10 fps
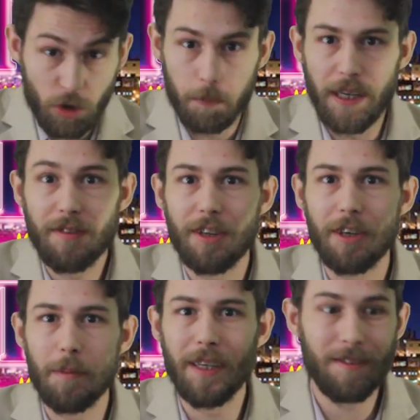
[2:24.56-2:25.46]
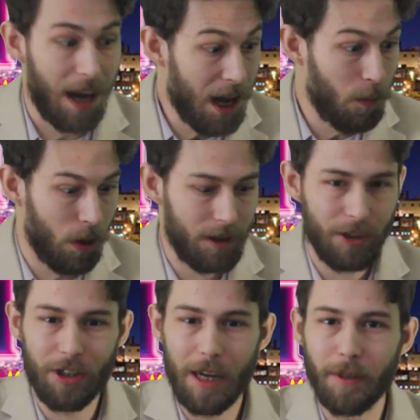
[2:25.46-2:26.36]
which basically means I won the
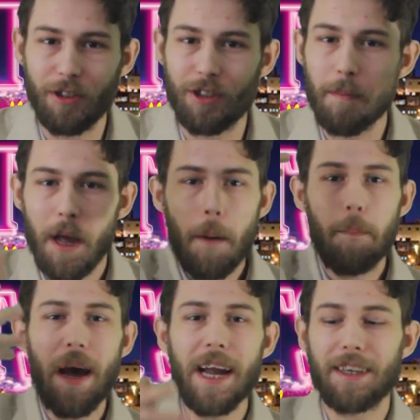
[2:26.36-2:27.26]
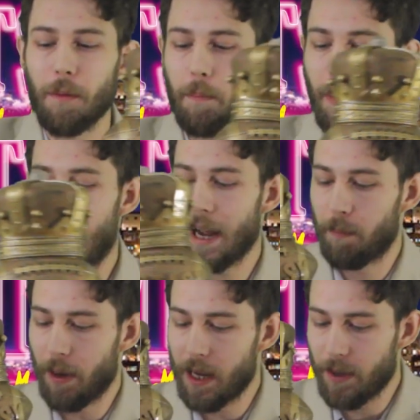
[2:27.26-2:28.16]
championship. Back to
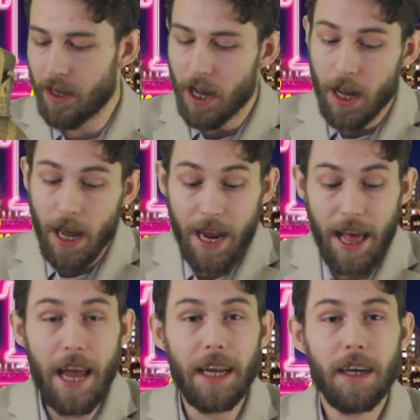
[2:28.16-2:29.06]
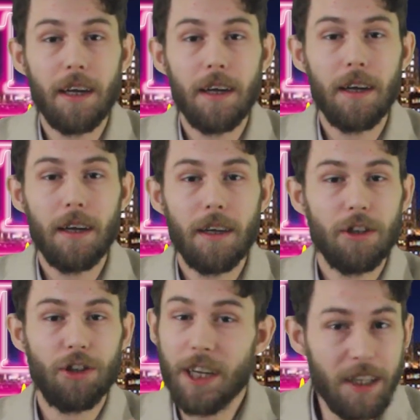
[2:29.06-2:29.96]
back, baby. And hey,
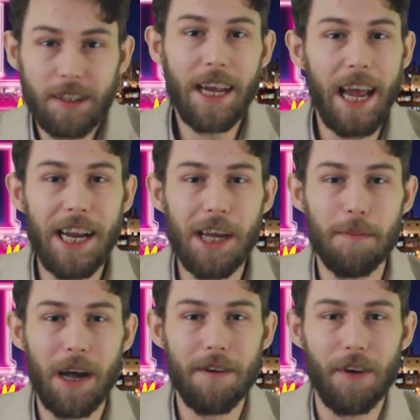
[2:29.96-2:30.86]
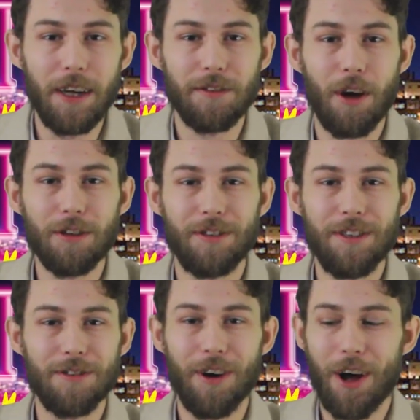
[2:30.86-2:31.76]
she didn't take any of my advice all
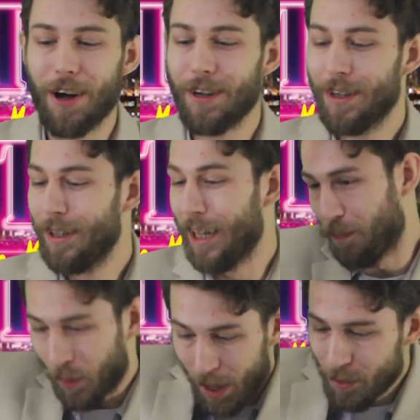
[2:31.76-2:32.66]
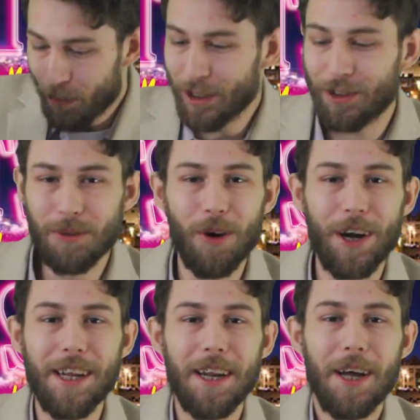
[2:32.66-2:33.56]
season long. That's probably why she
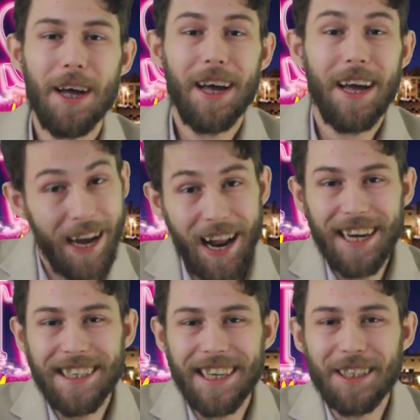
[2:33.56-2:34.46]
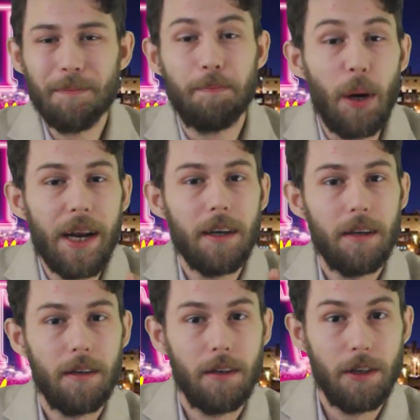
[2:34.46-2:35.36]
won it, and I didn't. But
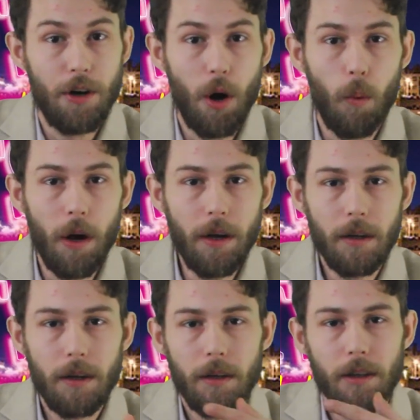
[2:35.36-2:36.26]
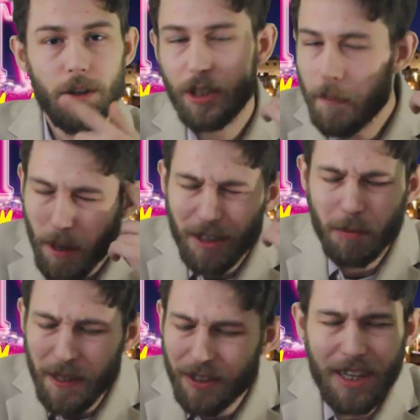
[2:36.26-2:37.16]
you know what? She
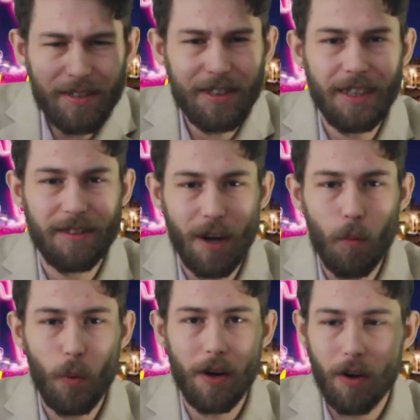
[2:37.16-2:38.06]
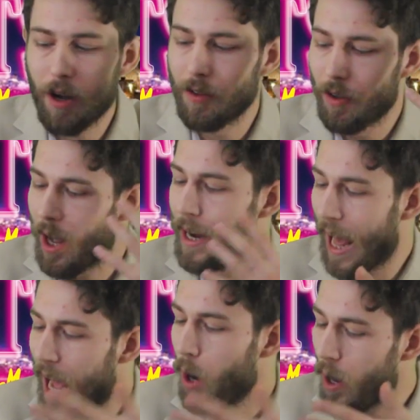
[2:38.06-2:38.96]
must be listening somewhere along the line.
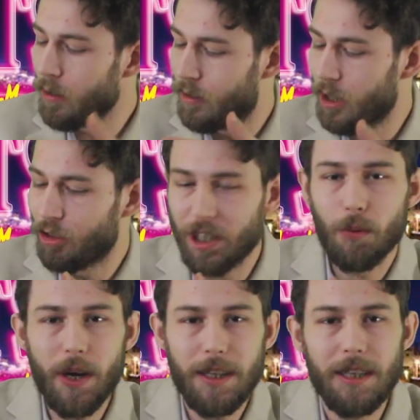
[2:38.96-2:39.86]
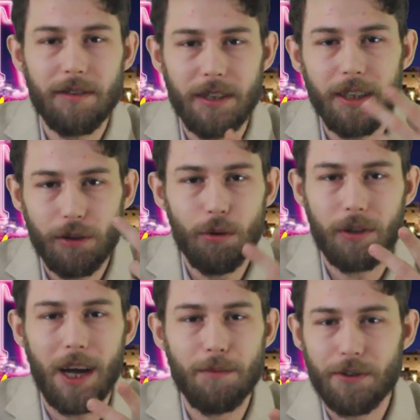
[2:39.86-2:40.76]
How else does she win this thing 2
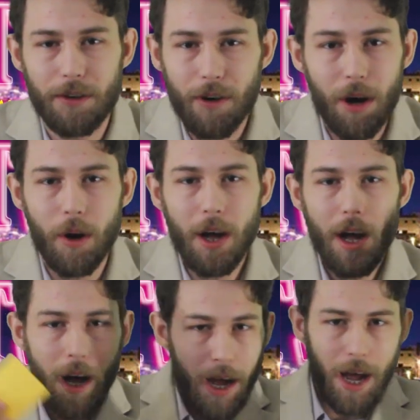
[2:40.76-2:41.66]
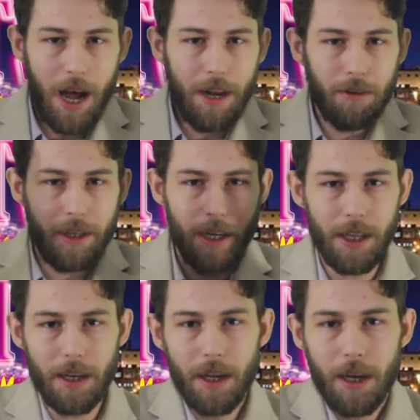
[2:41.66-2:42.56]
times in a row? I don't get
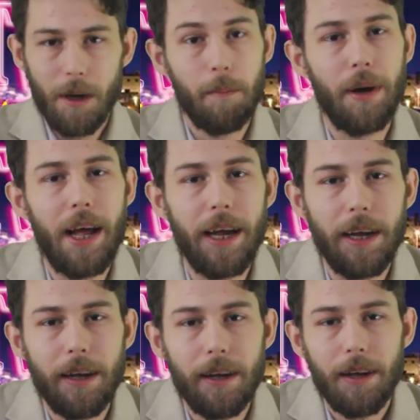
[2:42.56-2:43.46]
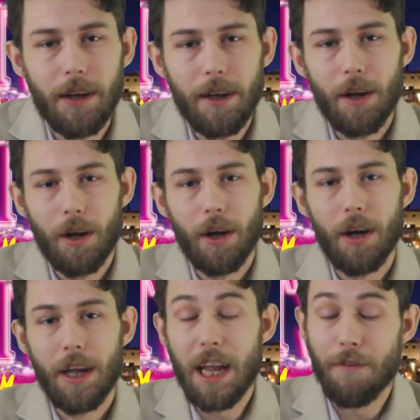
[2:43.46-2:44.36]
it. But hey,
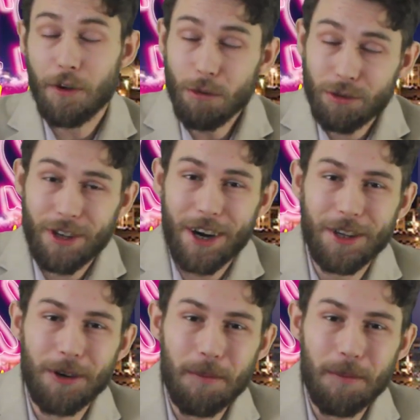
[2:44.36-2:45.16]
if you started